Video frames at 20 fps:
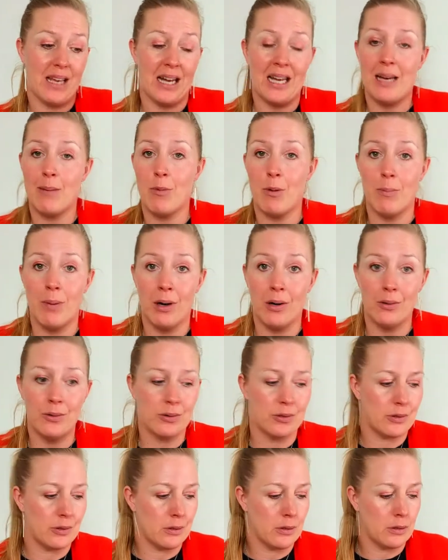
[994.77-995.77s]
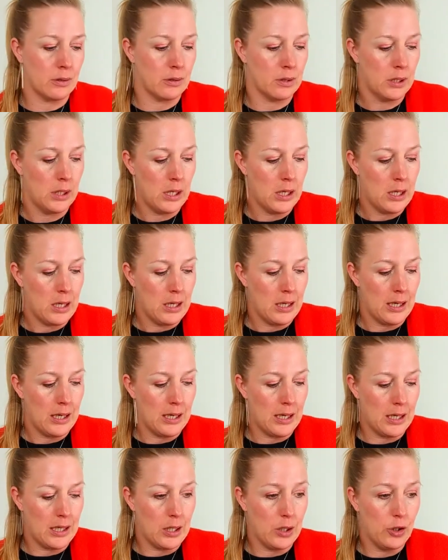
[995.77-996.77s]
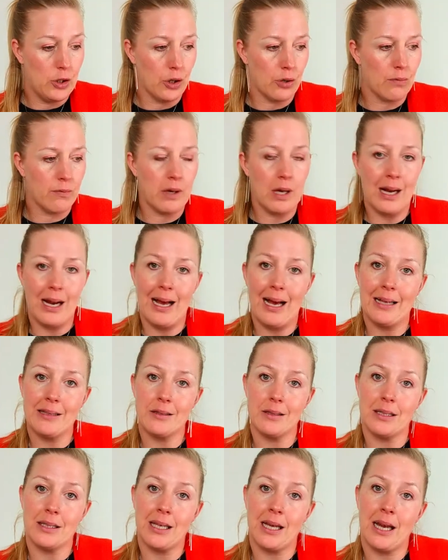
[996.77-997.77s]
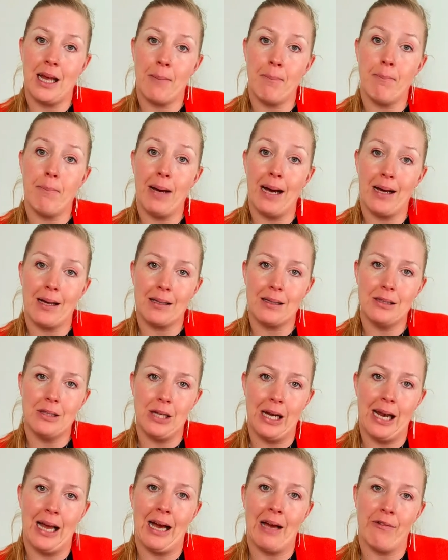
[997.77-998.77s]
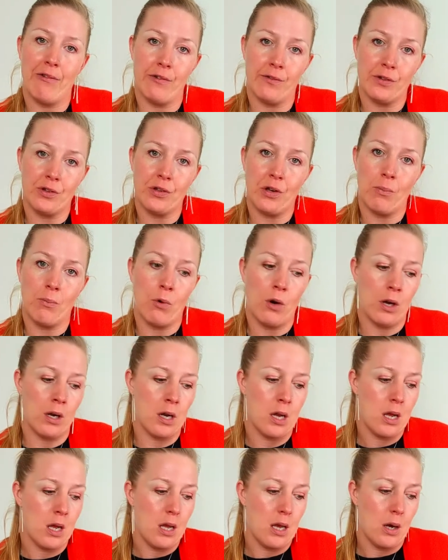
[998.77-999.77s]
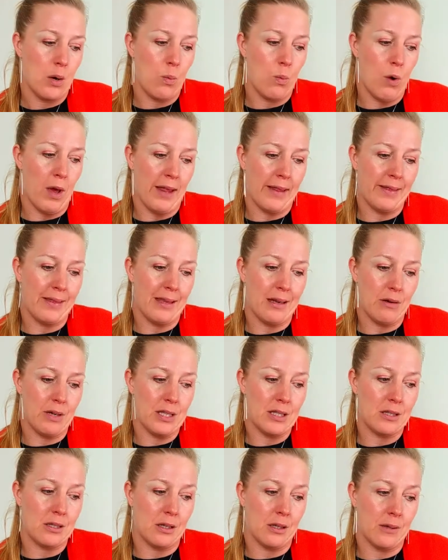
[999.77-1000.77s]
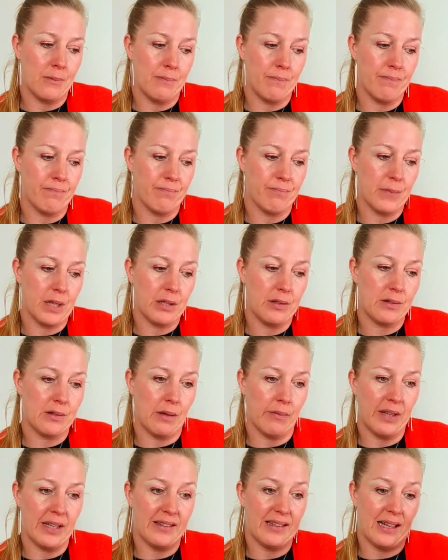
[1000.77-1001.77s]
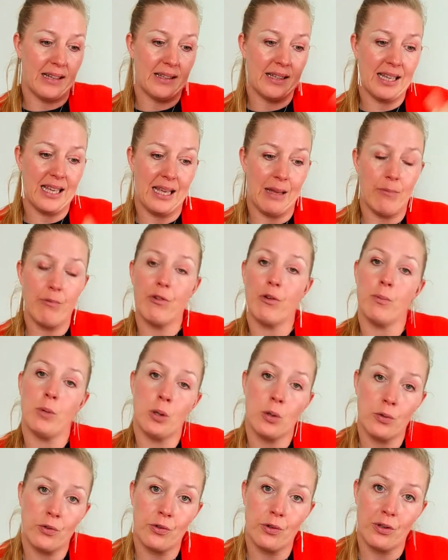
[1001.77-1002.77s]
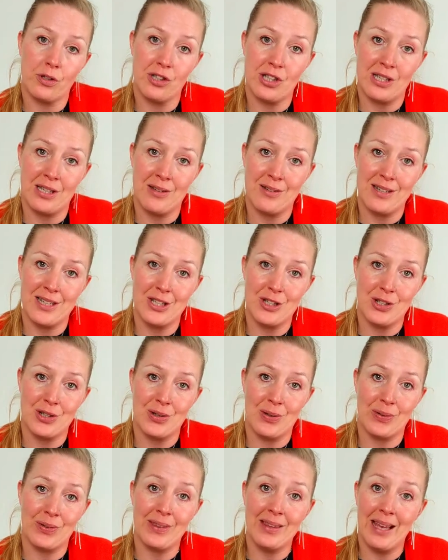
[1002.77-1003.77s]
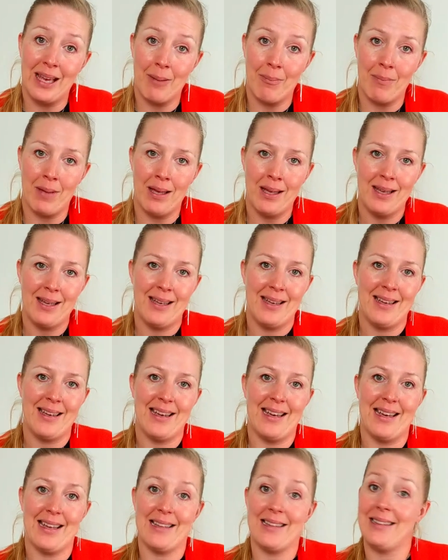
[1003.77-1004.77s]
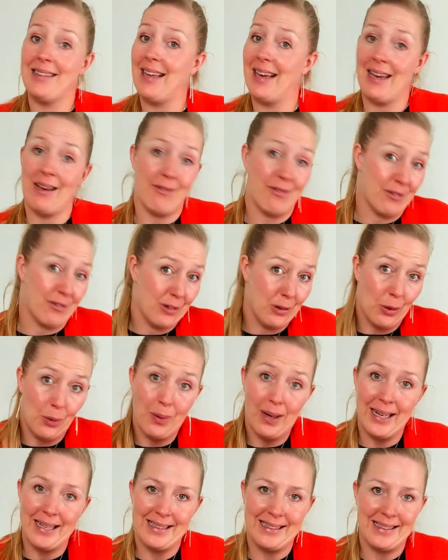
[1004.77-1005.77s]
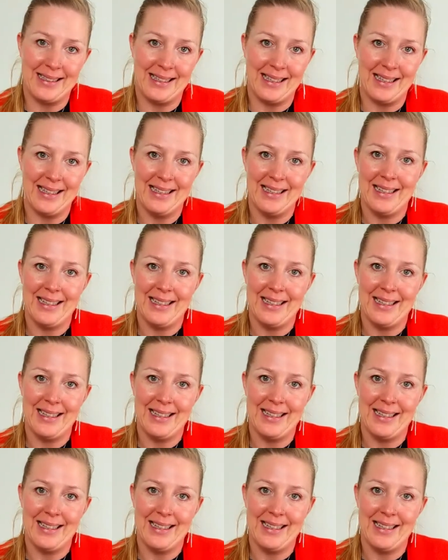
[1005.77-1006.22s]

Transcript: am about, You don't realize how it can impact the life of someone when there is something that came from another generation on them, and they have no idea